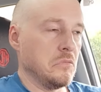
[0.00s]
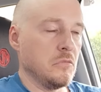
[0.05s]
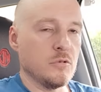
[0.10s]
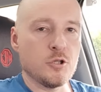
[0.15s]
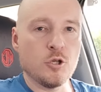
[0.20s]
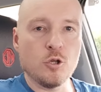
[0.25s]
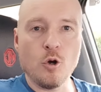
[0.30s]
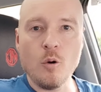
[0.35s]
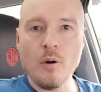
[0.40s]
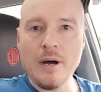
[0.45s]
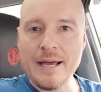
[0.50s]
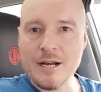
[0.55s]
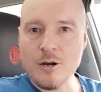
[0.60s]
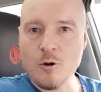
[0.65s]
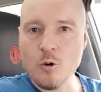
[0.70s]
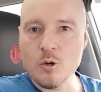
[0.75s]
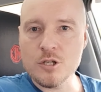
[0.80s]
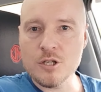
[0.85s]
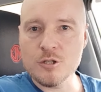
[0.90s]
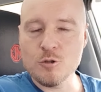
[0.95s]
you know,
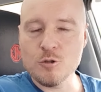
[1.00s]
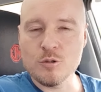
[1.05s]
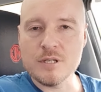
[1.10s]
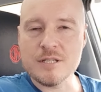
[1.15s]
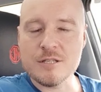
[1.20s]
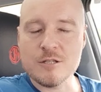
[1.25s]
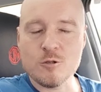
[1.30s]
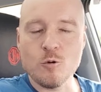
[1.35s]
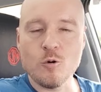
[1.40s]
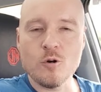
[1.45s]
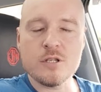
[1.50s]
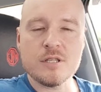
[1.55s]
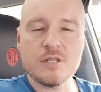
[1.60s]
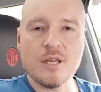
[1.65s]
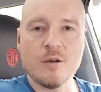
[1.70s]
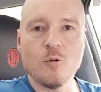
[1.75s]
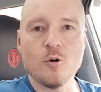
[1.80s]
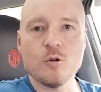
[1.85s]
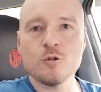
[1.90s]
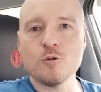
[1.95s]
according to this source,
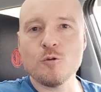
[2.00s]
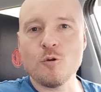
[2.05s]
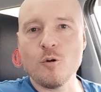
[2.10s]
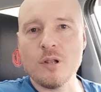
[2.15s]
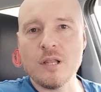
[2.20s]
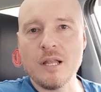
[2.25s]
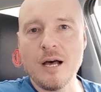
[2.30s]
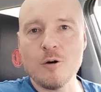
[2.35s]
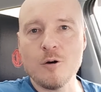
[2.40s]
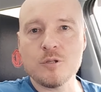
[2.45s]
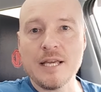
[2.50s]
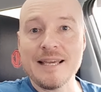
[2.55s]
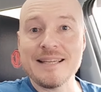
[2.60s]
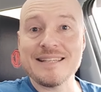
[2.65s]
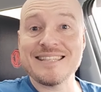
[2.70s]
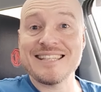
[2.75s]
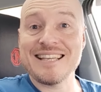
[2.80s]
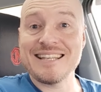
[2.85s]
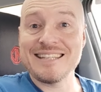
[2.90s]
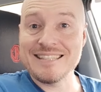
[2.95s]
they want to roll out a
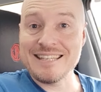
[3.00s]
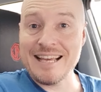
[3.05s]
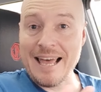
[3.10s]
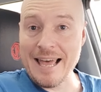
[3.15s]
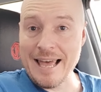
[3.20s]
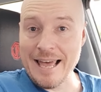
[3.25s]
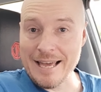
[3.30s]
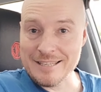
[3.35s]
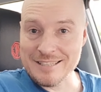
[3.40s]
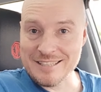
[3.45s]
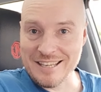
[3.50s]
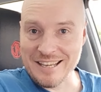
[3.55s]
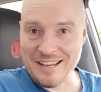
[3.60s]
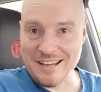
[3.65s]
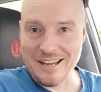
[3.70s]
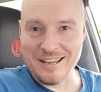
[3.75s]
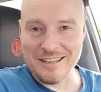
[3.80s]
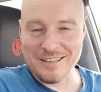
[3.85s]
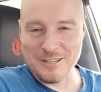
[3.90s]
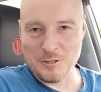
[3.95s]
sedan
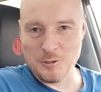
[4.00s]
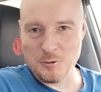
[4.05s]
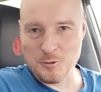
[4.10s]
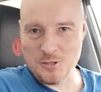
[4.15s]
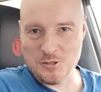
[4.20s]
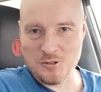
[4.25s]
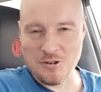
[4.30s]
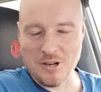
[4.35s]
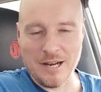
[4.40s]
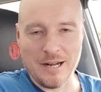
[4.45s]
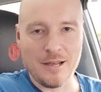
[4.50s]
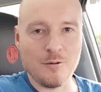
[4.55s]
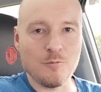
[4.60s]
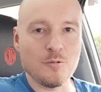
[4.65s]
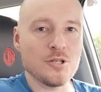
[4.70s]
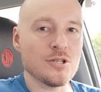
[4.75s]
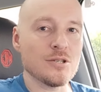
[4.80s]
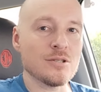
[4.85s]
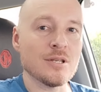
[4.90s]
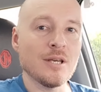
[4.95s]
car in Australia,
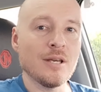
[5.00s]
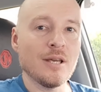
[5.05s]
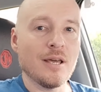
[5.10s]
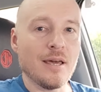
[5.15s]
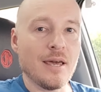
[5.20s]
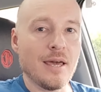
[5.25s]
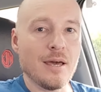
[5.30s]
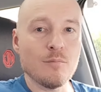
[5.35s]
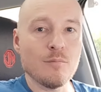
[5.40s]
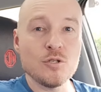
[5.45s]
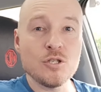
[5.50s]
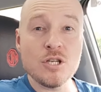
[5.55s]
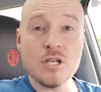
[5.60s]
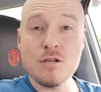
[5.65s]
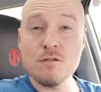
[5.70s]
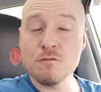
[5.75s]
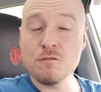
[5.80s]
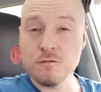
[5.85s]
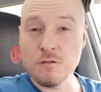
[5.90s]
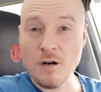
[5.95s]
which is
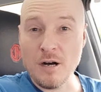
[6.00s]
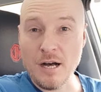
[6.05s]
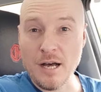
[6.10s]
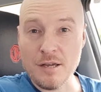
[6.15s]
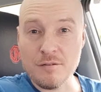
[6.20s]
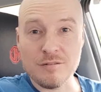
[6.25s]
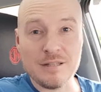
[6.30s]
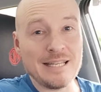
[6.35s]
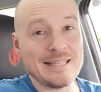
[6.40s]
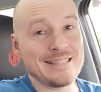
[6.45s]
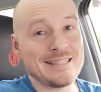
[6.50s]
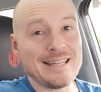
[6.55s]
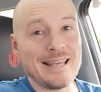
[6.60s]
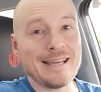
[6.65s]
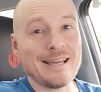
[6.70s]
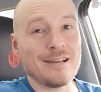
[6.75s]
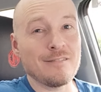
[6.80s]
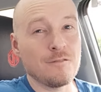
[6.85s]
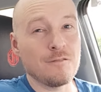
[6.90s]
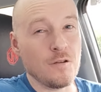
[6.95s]
MG5. Let's
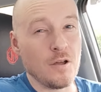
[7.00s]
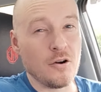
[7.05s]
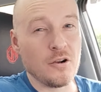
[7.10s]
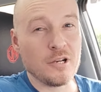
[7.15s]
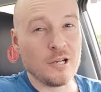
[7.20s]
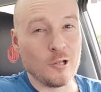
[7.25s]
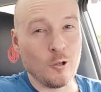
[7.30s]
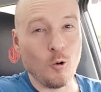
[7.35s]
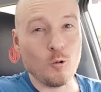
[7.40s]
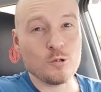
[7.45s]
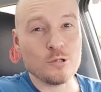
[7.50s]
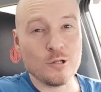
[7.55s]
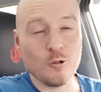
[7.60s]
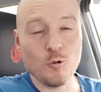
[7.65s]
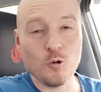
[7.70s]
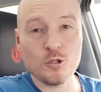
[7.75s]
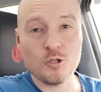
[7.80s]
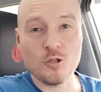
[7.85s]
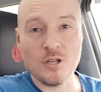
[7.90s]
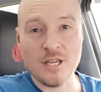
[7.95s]
take a very close
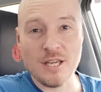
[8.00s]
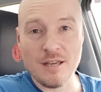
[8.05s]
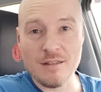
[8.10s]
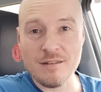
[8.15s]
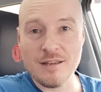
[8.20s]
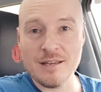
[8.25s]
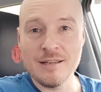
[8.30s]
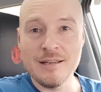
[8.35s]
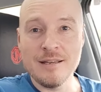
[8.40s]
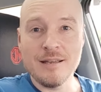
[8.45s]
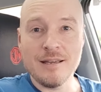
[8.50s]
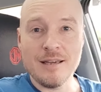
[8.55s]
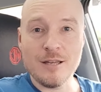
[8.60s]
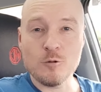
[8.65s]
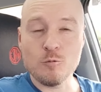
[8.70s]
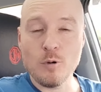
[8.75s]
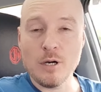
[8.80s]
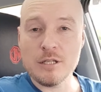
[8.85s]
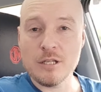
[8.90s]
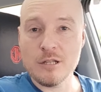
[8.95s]
look together
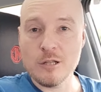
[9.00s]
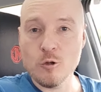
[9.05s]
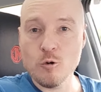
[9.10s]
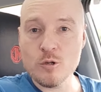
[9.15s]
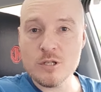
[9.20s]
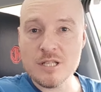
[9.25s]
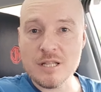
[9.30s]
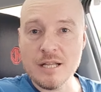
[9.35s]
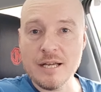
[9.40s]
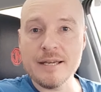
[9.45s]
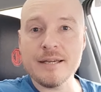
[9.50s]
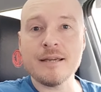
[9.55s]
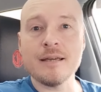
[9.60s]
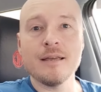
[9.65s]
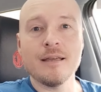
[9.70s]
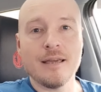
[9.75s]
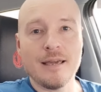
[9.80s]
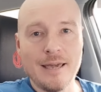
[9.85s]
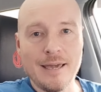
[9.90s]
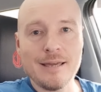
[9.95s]
at what it looks like,
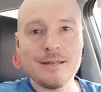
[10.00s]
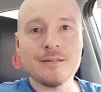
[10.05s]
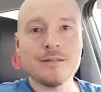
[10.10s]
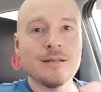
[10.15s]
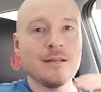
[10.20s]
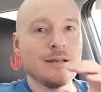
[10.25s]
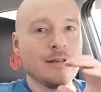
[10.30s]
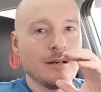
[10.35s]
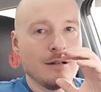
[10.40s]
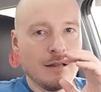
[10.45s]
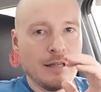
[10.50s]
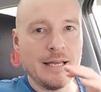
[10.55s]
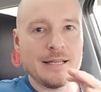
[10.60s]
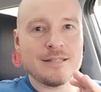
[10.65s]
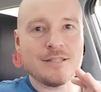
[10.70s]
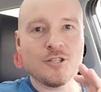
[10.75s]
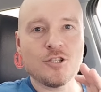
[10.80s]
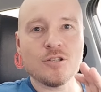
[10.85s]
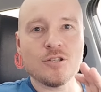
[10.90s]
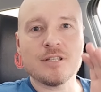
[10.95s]
and
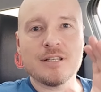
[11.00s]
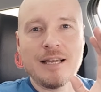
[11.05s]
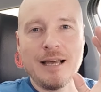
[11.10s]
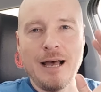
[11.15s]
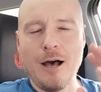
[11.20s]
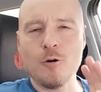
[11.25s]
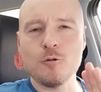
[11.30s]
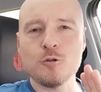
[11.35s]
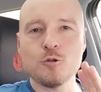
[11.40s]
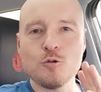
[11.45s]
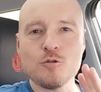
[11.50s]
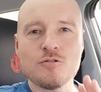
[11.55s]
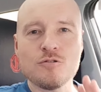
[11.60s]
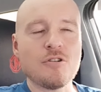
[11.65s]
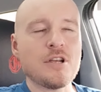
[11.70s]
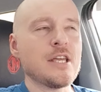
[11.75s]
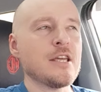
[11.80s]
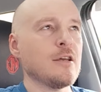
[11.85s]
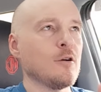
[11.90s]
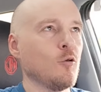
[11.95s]
let's just count to
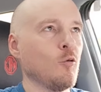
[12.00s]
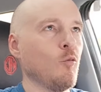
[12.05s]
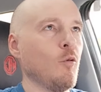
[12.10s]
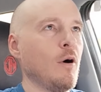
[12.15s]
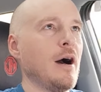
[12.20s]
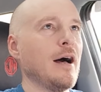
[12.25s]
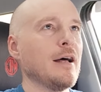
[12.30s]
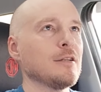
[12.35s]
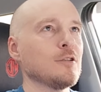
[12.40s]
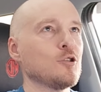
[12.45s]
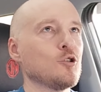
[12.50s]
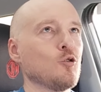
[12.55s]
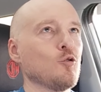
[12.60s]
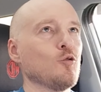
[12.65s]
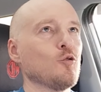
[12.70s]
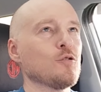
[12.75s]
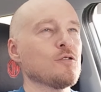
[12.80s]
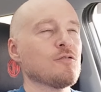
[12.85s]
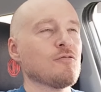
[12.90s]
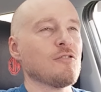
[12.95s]
three. 1,
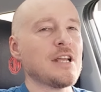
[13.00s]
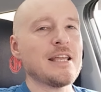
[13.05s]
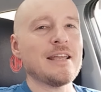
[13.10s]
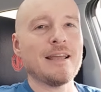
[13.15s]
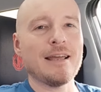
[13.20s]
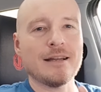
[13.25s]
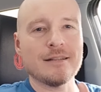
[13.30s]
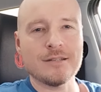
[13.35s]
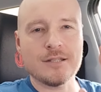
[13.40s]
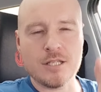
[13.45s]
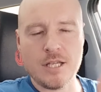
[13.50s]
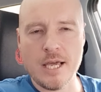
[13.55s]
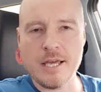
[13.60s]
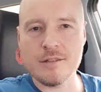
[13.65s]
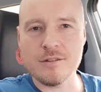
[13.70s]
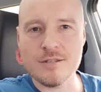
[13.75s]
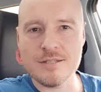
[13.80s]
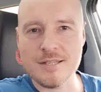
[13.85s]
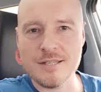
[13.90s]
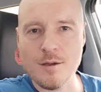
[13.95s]
2, 3 and say
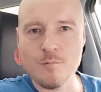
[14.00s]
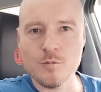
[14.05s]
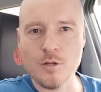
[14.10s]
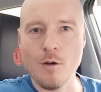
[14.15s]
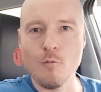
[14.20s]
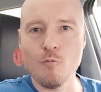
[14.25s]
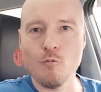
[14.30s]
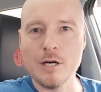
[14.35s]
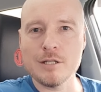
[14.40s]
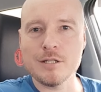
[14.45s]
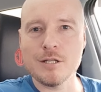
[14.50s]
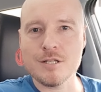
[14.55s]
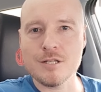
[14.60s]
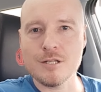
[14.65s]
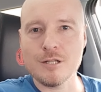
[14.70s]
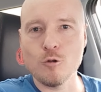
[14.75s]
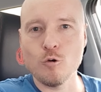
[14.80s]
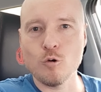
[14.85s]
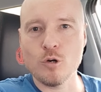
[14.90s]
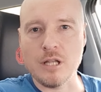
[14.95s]
at the same time what does
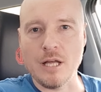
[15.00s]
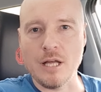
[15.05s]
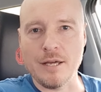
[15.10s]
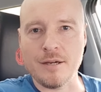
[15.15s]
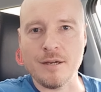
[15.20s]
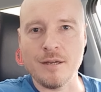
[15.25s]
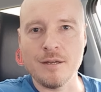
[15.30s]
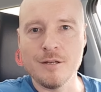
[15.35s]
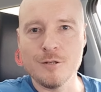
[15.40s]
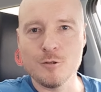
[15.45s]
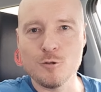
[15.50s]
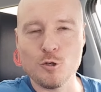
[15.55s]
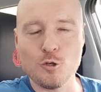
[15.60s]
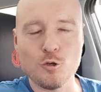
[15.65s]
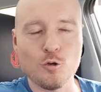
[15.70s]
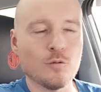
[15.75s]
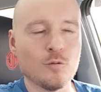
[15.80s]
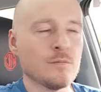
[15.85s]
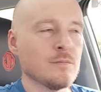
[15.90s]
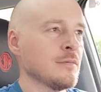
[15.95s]
it look like to
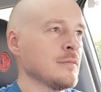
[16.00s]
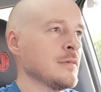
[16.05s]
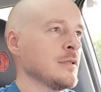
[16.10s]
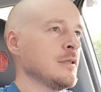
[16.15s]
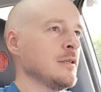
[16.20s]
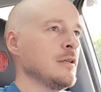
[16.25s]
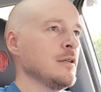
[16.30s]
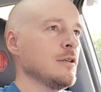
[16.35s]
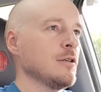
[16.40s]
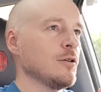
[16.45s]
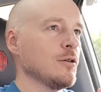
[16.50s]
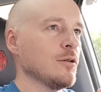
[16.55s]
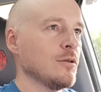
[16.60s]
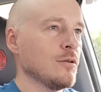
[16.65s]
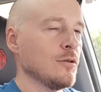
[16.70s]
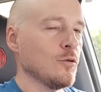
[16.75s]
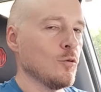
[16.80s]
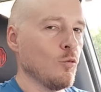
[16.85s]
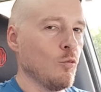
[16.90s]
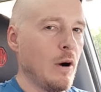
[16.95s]
you.
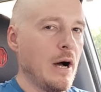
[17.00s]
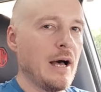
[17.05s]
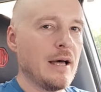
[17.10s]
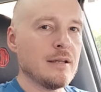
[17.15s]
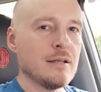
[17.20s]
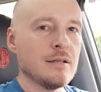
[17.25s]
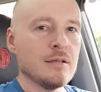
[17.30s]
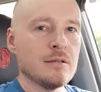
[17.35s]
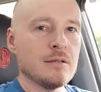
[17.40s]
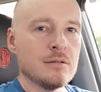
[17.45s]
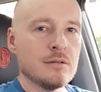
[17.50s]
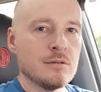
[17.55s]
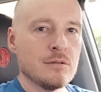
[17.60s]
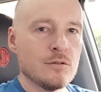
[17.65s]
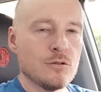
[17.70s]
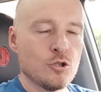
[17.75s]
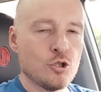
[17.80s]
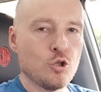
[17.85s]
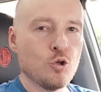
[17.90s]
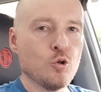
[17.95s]
1,
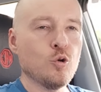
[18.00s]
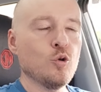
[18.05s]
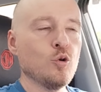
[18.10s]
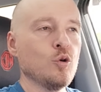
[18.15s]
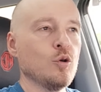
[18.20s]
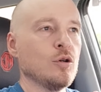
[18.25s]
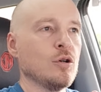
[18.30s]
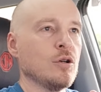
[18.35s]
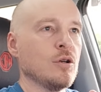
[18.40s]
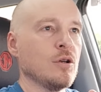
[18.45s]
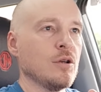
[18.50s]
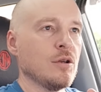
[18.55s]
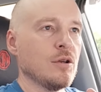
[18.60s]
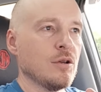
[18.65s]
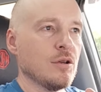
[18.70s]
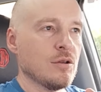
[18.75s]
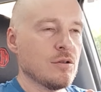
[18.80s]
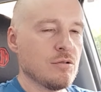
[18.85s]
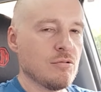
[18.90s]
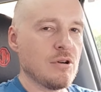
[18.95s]
2,
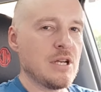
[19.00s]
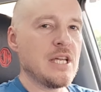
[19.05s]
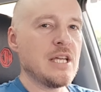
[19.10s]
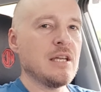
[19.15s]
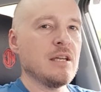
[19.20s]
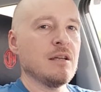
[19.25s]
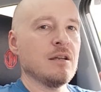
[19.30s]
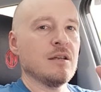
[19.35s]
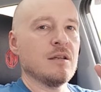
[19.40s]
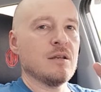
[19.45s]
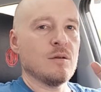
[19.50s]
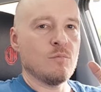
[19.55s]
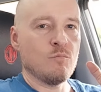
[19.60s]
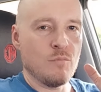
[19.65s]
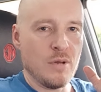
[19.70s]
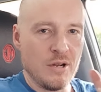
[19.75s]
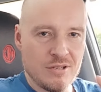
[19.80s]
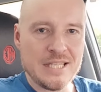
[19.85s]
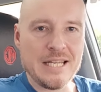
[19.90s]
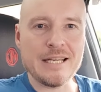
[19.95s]
3.
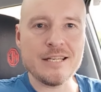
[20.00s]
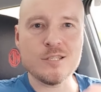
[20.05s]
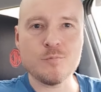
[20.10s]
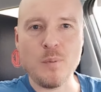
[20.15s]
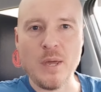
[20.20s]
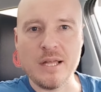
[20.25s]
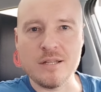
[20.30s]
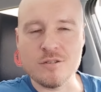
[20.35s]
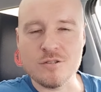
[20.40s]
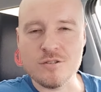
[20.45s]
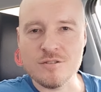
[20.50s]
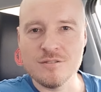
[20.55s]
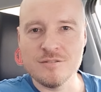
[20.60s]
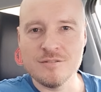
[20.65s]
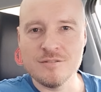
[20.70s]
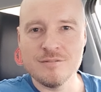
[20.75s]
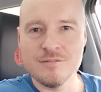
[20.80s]
Mercedes-Benz.